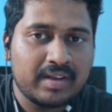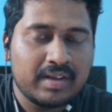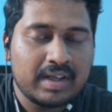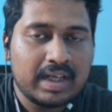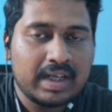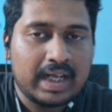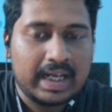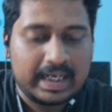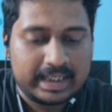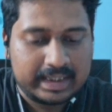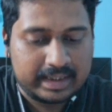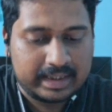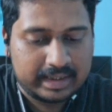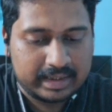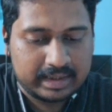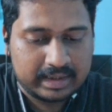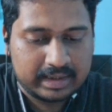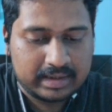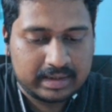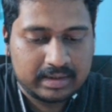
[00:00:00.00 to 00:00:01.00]
and
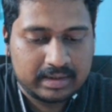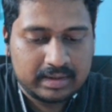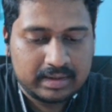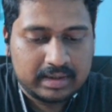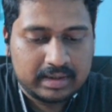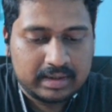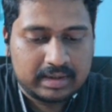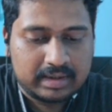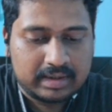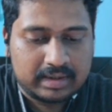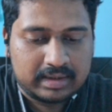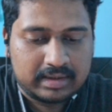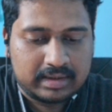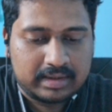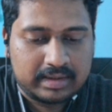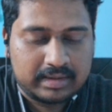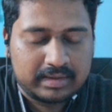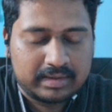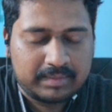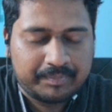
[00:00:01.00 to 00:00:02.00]

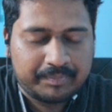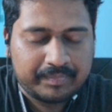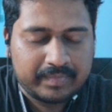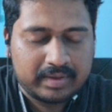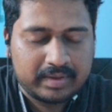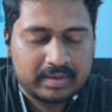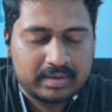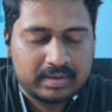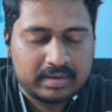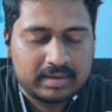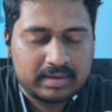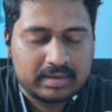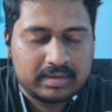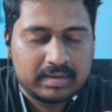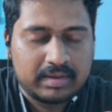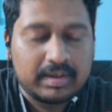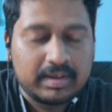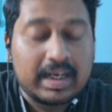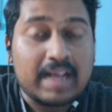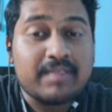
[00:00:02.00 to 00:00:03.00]

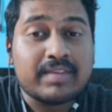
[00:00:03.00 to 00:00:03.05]
life